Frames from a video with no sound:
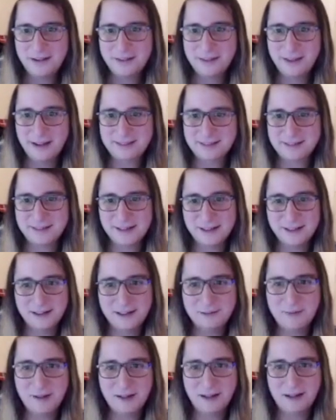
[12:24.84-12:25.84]
That's
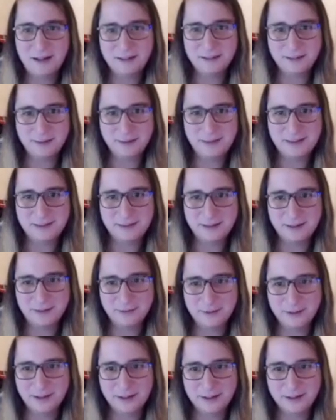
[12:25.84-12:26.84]
time. Let me see
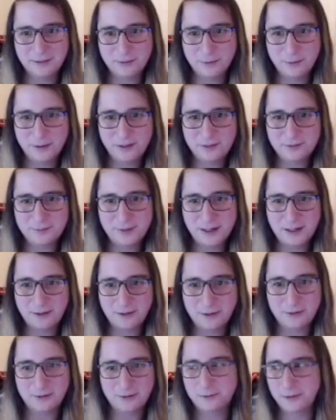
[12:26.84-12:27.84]
where that is. What is my
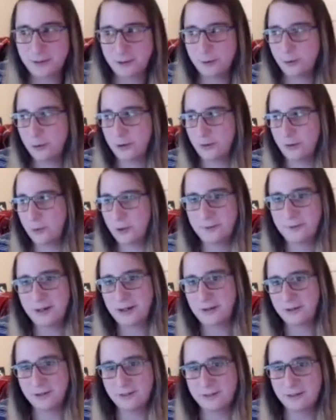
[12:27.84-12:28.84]
current recorded world
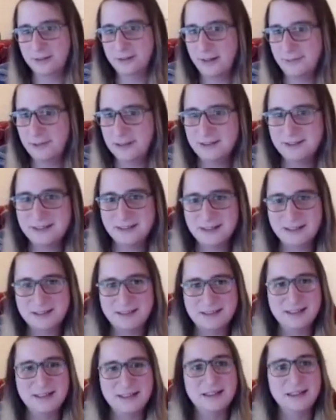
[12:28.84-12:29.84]
record is
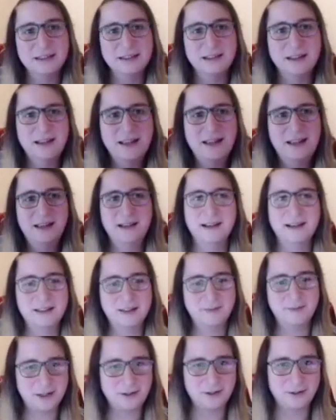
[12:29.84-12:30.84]
11:16. And
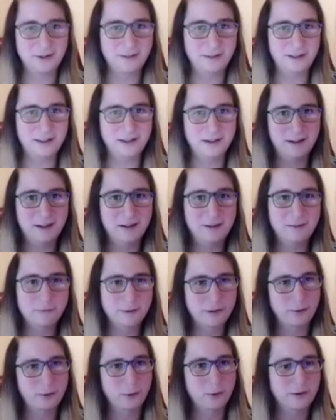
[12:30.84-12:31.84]
then my currently
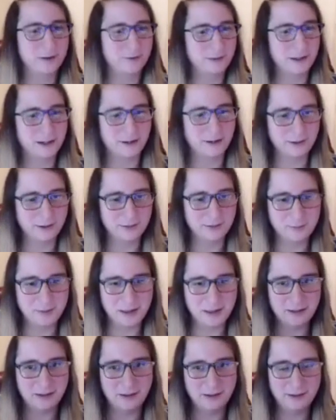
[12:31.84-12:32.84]
unrecorded record is
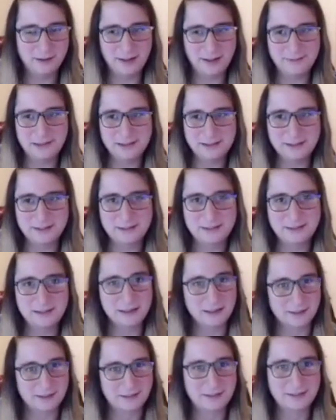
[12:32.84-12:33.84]
about
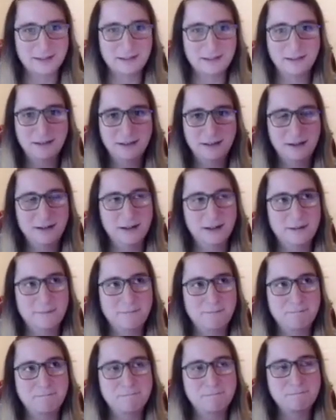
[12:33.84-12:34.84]
11:06.
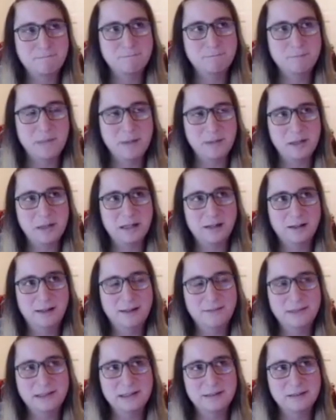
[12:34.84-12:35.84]
Maybe
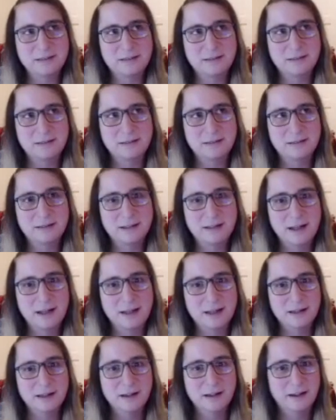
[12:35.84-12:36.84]

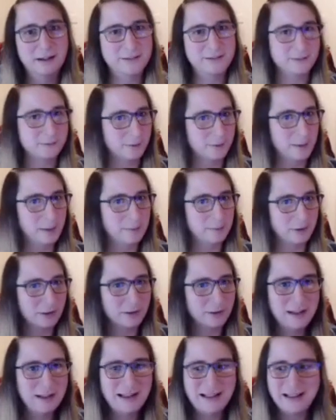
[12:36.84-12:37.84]
11:10. I don't remember.